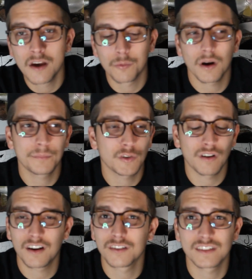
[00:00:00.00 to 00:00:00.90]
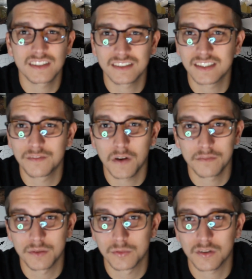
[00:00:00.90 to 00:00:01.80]
We're up to
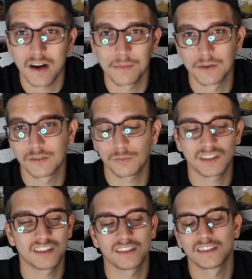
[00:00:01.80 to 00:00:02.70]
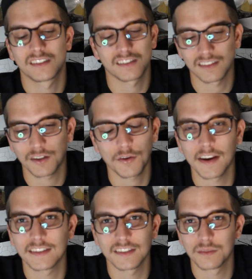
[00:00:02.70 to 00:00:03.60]
165 subscribers, which is
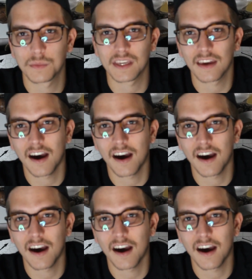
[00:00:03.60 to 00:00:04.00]
crazy to me.